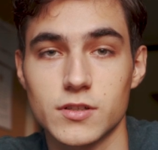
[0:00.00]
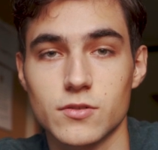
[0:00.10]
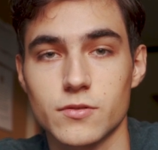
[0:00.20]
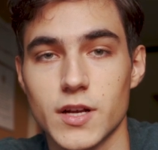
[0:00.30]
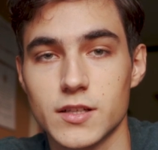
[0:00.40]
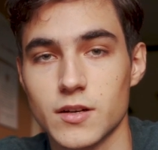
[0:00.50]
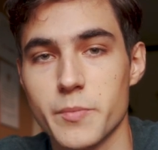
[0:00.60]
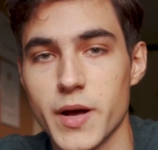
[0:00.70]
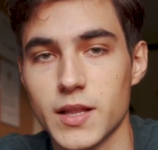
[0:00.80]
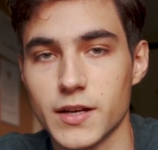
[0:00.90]
to create a
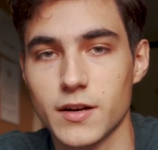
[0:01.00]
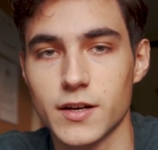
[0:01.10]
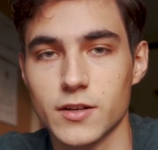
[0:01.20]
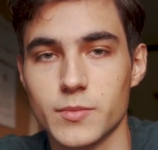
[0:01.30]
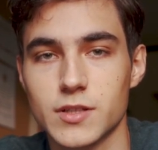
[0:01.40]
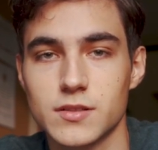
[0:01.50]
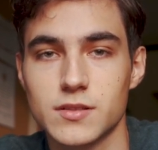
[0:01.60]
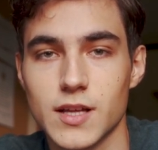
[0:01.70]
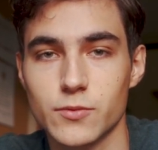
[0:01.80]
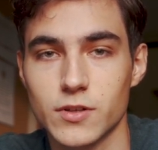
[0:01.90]
compelling
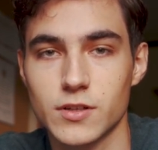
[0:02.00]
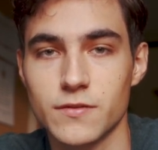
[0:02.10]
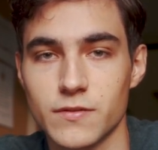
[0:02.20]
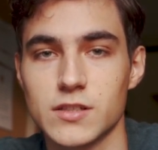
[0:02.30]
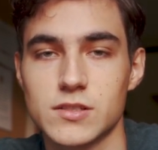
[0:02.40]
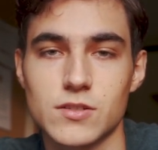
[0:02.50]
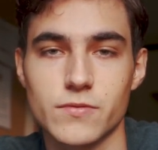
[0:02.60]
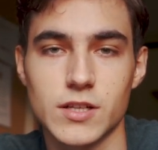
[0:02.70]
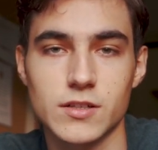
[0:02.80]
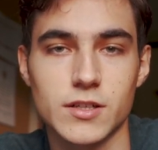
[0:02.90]
argument that will convince the
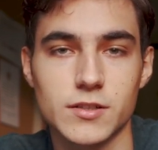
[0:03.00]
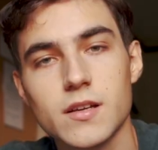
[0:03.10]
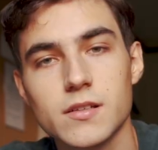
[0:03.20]
reader.